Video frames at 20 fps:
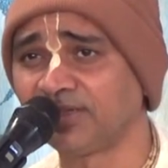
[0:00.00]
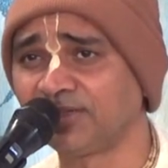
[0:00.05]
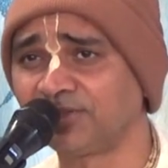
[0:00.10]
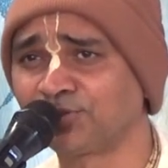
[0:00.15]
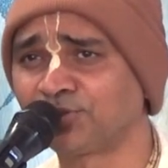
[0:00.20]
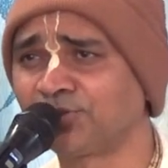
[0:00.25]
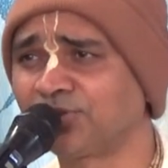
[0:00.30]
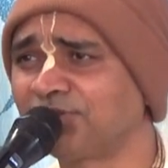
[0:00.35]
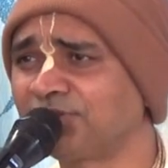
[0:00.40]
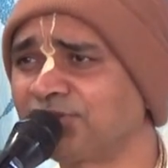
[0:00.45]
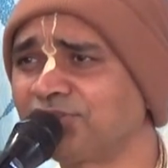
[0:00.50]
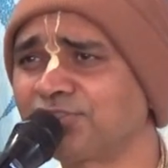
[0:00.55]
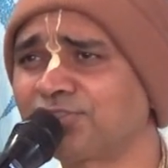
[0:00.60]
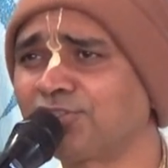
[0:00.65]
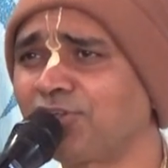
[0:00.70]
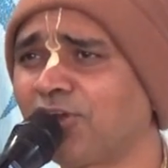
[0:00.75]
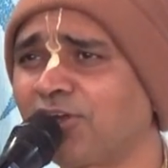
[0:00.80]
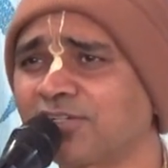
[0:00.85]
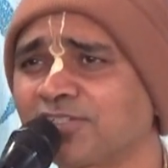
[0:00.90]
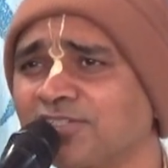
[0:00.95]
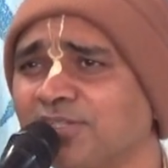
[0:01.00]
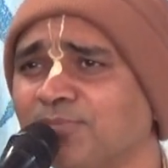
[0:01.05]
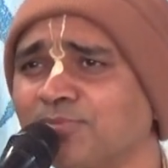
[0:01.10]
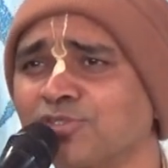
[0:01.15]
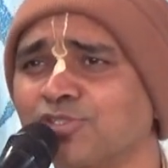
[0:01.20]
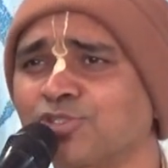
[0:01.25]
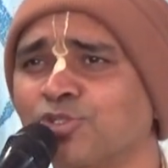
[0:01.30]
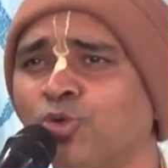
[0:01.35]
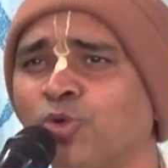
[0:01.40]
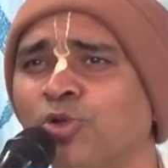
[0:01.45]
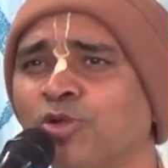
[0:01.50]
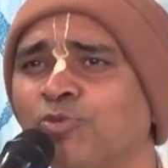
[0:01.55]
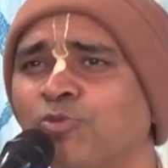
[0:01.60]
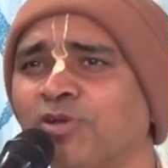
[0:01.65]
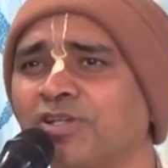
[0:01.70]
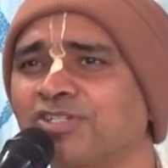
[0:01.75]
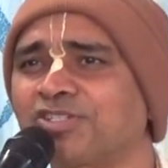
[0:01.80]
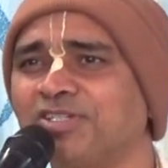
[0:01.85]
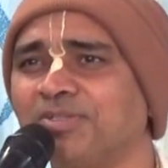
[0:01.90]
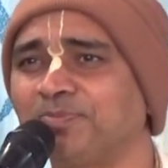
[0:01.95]
So this is not some stone
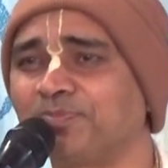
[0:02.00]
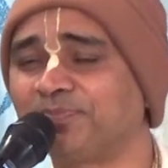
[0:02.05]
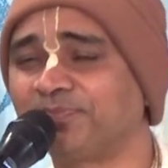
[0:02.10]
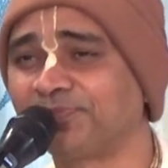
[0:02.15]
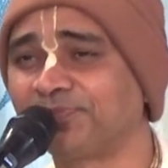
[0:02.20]
worship.